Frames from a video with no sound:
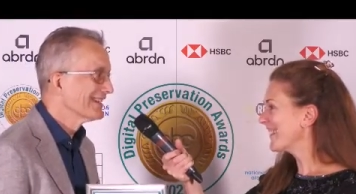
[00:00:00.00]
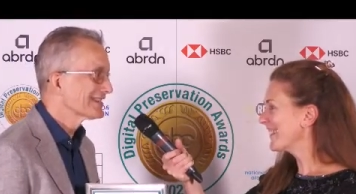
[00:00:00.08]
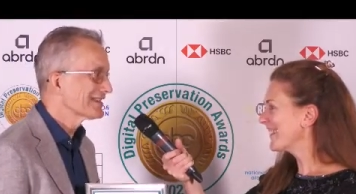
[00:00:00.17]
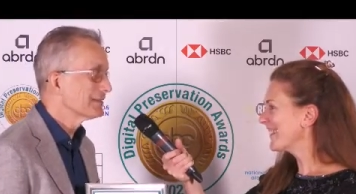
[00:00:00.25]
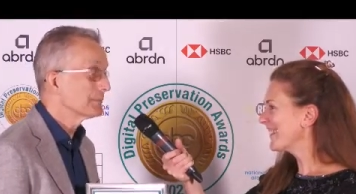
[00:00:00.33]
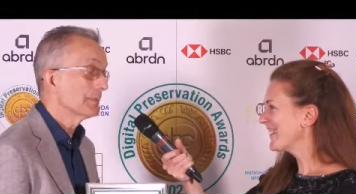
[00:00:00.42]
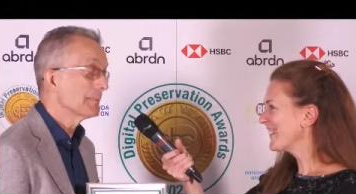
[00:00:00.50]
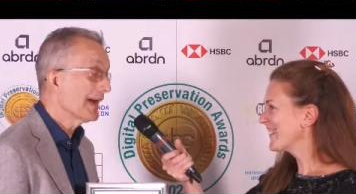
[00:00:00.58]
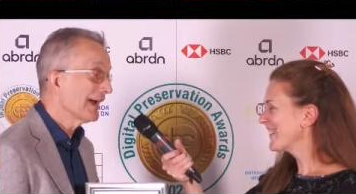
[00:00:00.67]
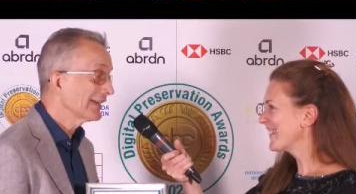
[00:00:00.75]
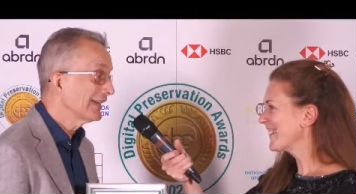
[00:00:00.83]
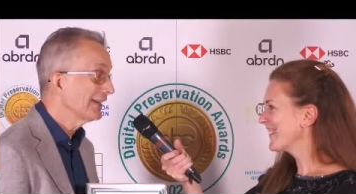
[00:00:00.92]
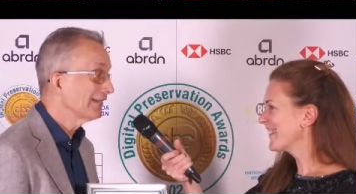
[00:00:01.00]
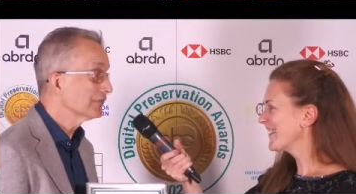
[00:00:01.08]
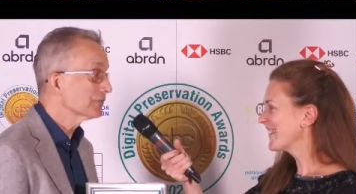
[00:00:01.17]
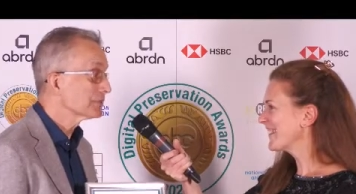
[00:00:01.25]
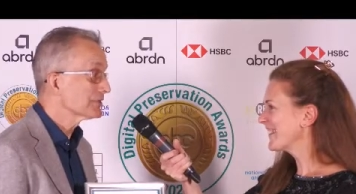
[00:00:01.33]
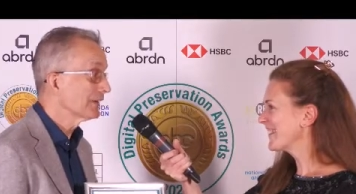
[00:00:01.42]
Speaker 1: So to be back here
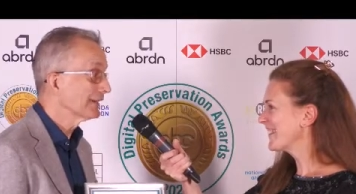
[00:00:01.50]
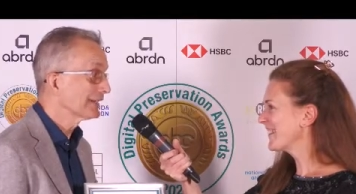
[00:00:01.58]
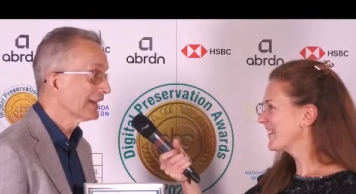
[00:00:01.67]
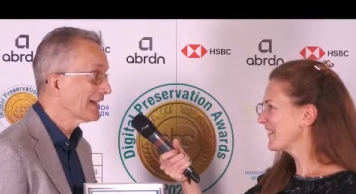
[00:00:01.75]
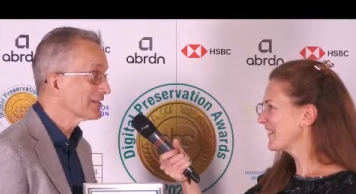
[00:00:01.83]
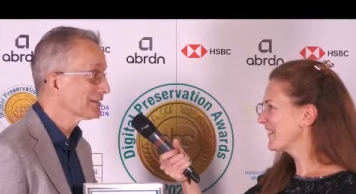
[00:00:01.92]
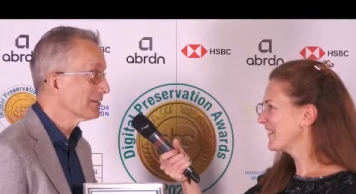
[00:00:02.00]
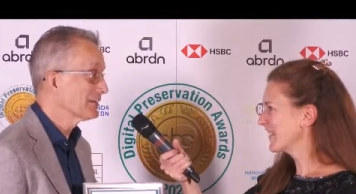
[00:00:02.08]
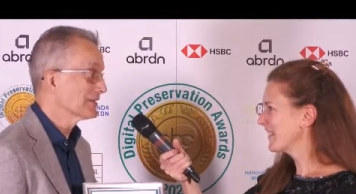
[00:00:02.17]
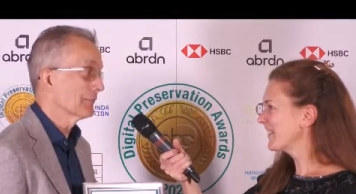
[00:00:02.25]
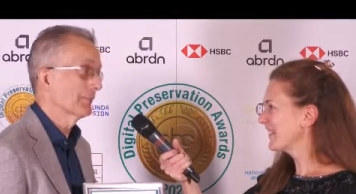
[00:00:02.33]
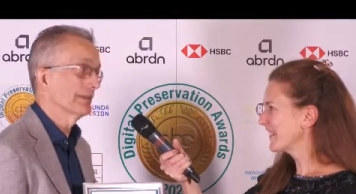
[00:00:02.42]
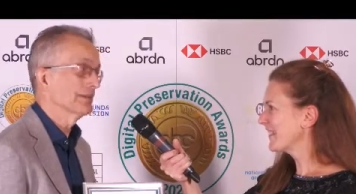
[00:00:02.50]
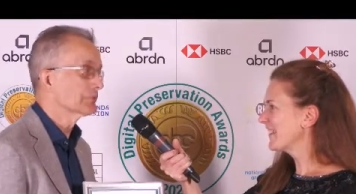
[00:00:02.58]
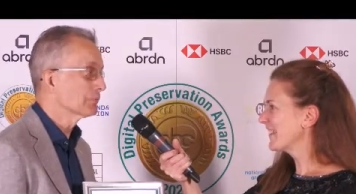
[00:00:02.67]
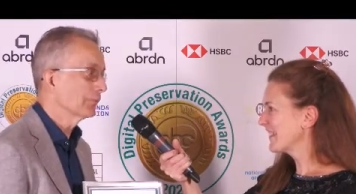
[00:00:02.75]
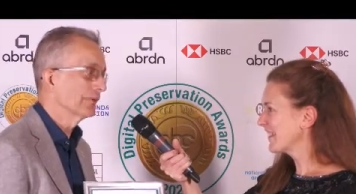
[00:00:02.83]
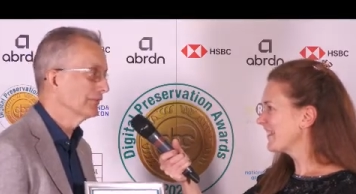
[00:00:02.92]
also in Glasgow is something is
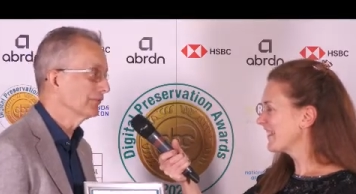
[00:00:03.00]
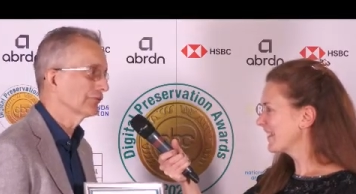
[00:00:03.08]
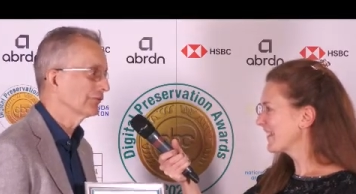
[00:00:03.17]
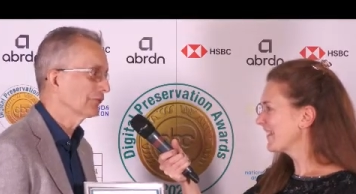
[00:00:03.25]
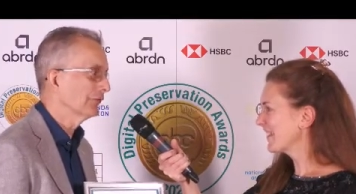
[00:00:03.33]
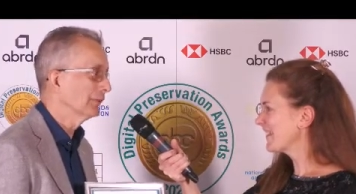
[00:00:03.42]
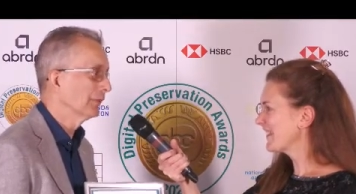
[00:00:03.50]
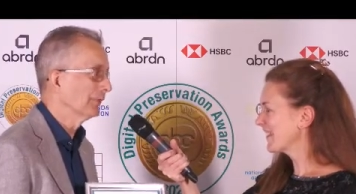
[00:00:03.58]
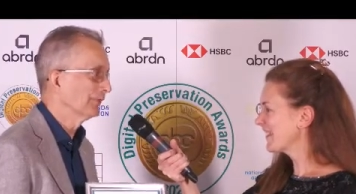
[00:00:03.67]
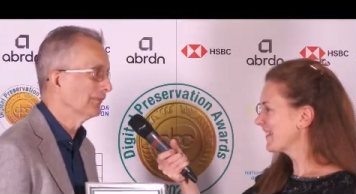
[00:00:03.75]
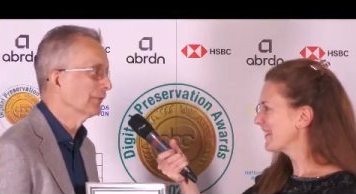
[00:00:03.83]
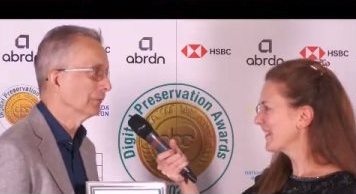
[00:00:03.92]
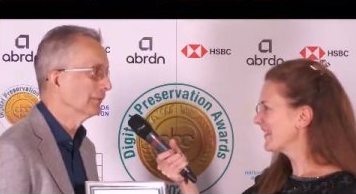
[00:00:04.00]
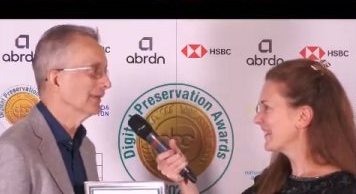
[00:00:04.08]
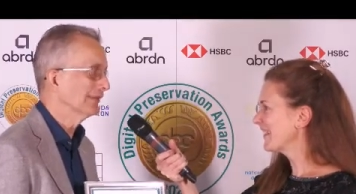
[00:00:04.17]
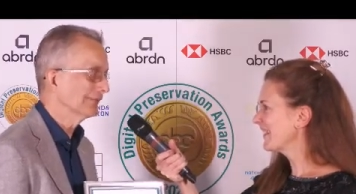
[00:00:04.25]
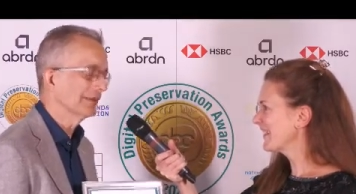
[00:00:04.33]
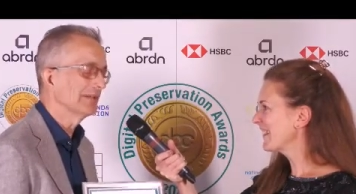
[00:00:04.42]
it's truly wonderful.
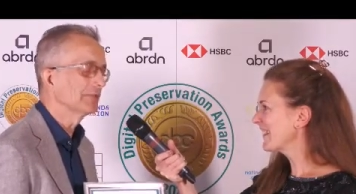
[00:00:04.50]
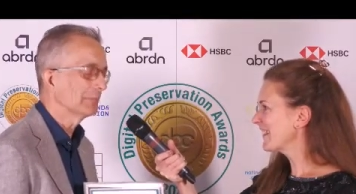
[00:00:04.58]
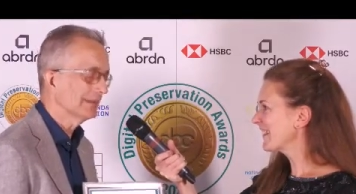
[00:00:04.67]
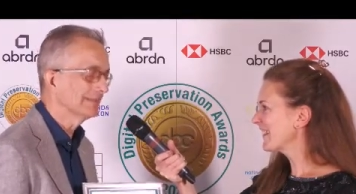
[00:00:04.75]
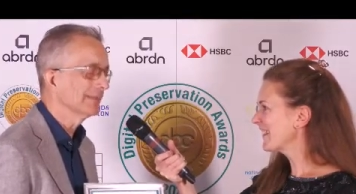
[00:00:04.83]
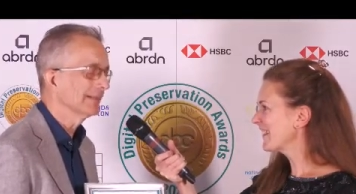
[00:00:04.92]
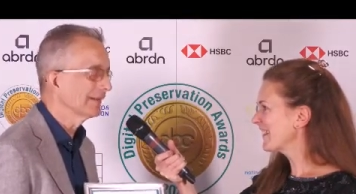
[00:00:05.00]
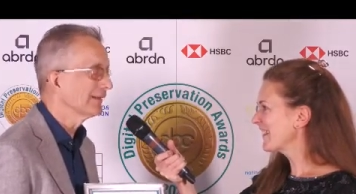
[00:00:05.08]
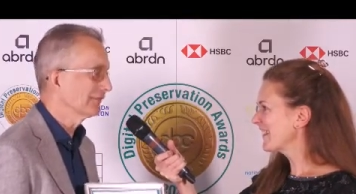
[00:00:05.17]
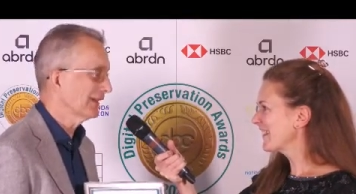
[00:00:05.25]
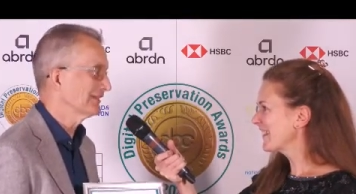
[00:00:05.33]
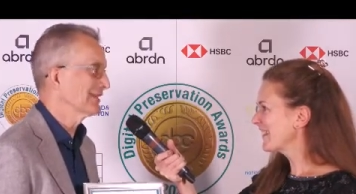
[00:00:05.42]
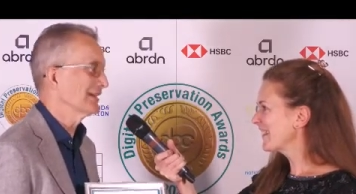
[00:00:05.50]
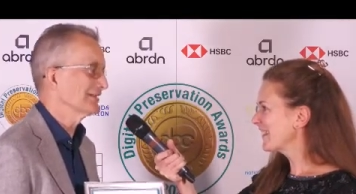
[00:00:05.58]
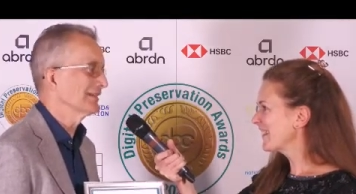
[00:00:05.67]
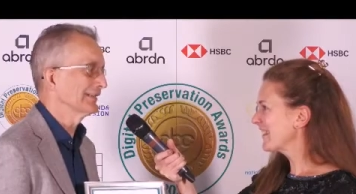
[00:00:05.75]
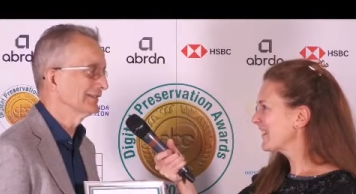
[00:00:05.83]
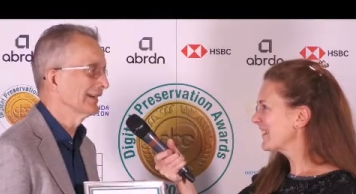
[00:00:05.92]
It's, it's been a
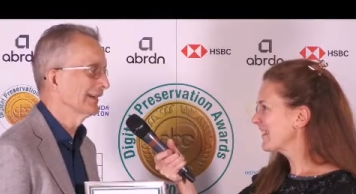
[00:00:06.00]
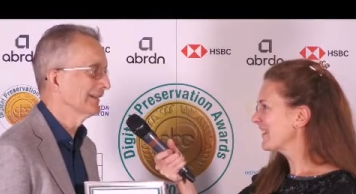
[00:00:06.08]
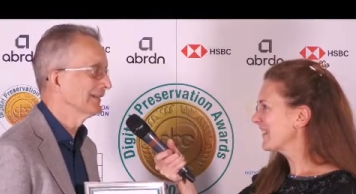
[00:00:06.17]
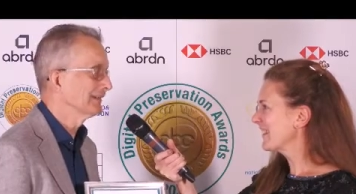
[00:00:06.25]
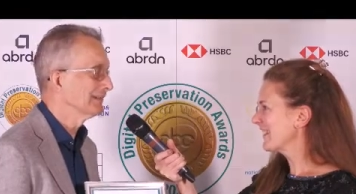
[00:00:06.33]
fantastic day.